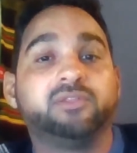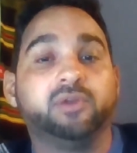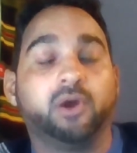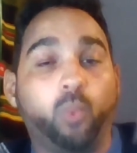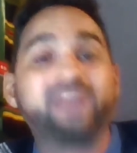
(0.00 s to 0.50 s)

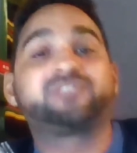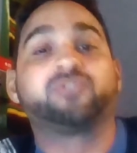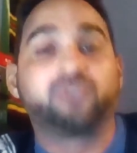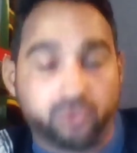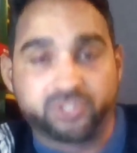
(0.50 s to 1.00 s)

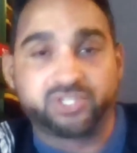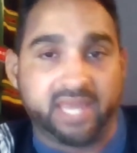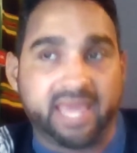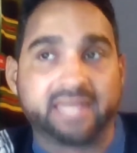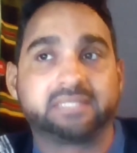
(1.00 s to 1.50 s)
Western
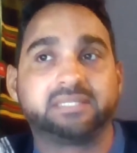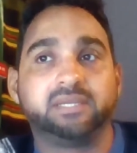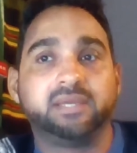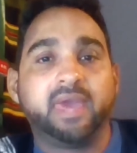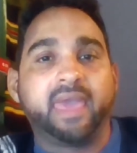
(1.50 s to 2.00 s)

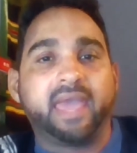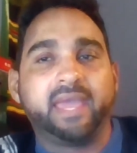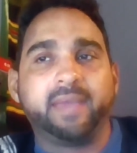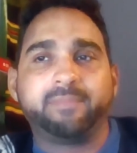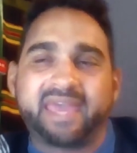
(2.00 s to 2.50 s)
Christianity.
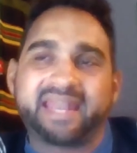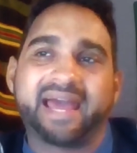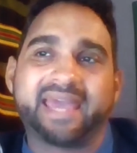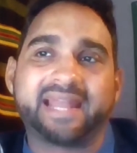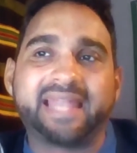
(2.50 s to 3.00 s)
And
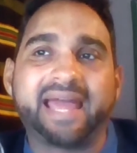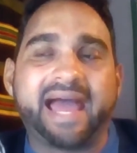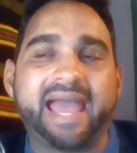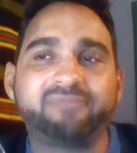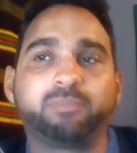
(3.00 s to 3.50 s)

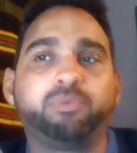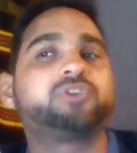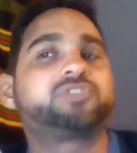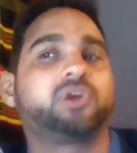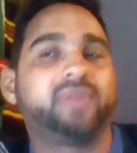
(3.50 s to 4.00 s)
I have to
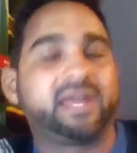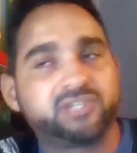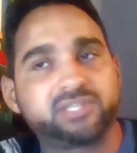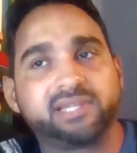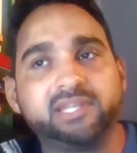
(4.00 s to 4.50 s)
push on that
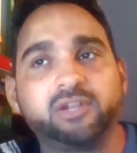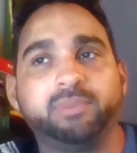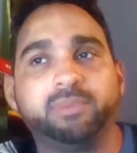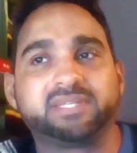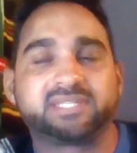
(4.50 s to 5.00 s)
just a little
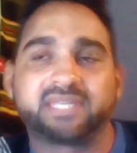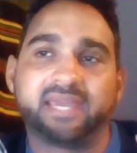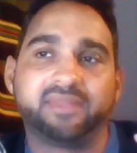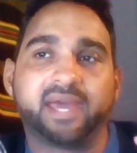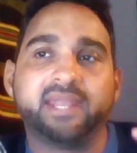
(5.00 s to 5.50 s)
bit to
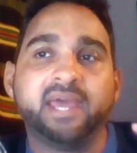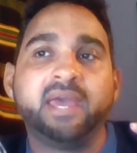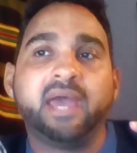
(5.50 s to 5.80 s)
say that,